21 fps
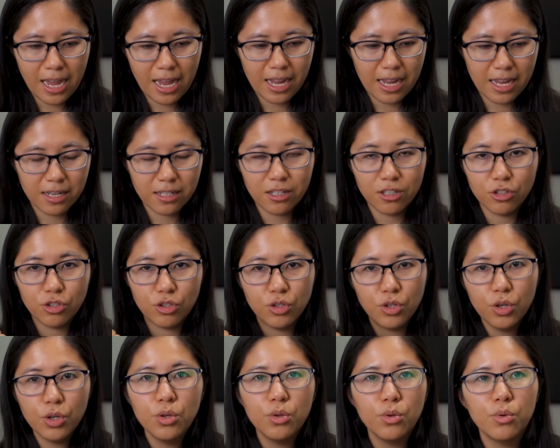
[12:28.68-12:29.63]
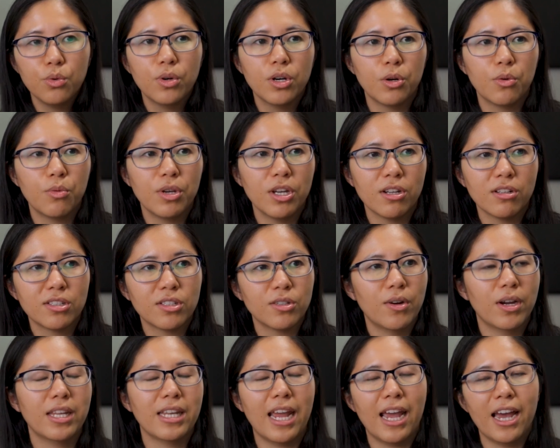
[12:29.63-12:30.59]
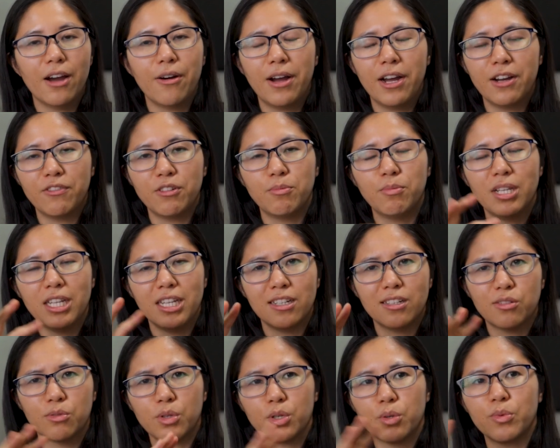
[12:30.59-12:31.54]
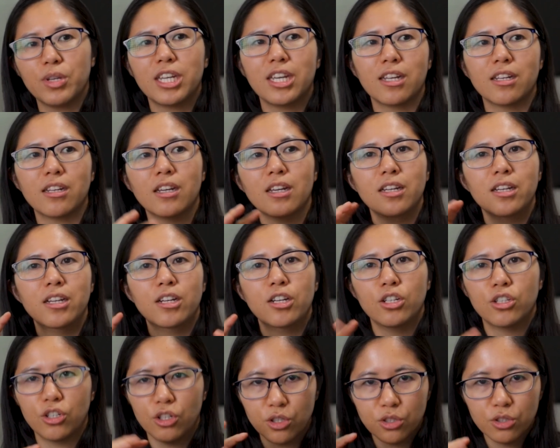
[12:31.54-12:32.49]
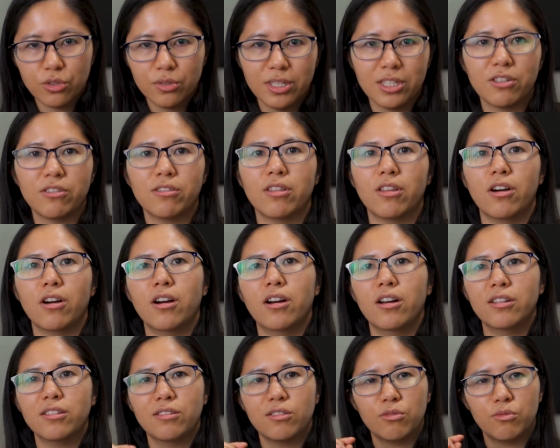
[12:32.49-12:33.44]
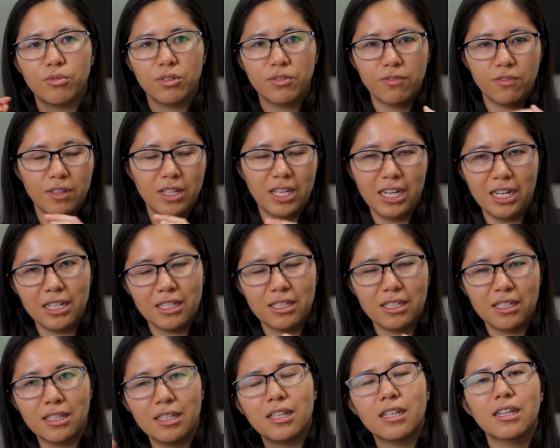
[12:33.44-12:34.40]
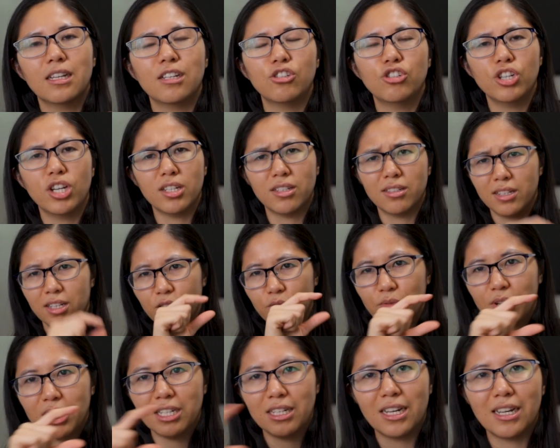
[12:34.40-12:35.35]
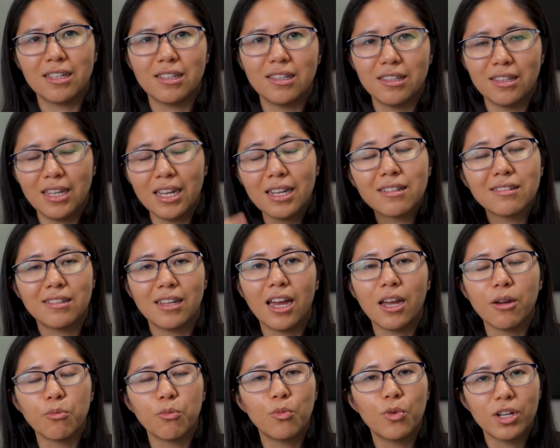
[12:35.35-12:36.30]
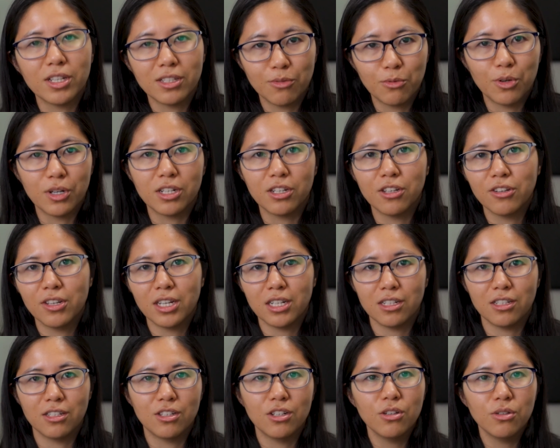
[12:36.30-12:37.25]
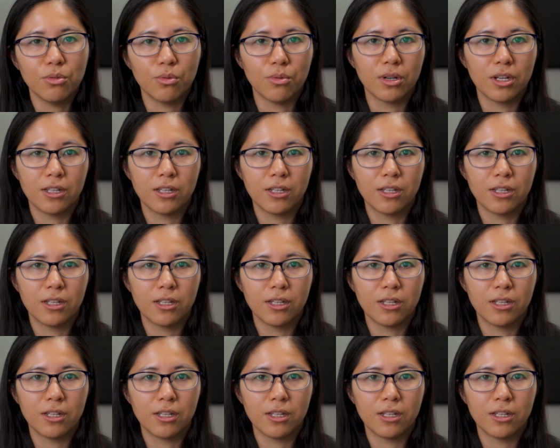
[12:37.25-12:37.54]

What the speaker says: And 2, we also now have a place where we can journal in our thoughts, reflect, and then adjust. Like next time, what are you going to do?